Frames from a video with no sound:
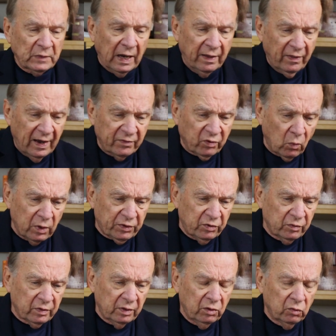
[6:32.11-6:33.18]
And that's what
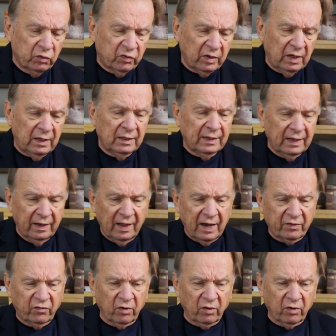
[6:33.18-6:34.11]
you, you see in that